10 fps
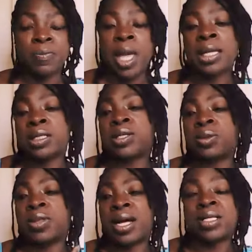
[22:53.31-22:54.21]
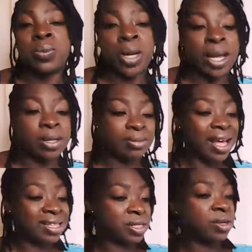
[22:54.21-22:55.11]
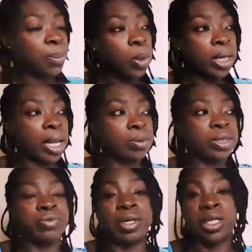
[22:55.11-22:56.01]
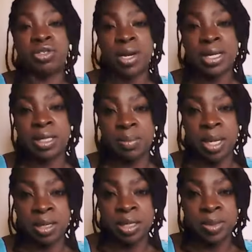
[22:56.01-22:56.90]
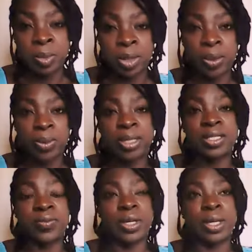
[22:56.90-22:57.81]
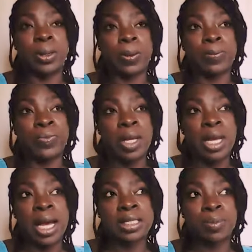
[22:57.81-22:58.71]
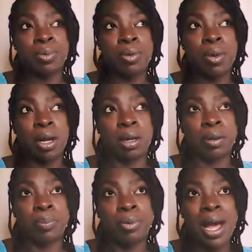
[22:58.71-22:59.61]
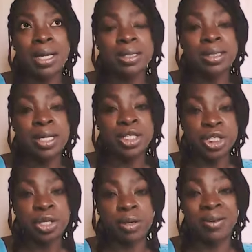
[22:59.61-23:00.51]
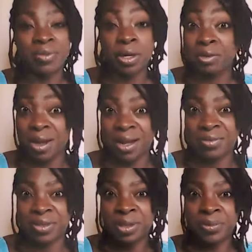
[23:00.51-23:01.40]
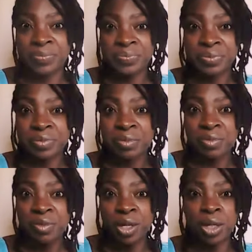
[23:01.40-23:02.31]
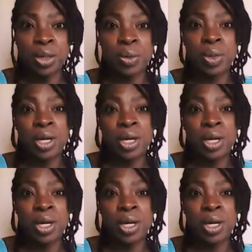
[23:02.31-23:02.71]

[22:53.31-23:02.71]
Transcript: And so that's the point I was really trying to make this morning with this video. As a practitioner of the craft, you know,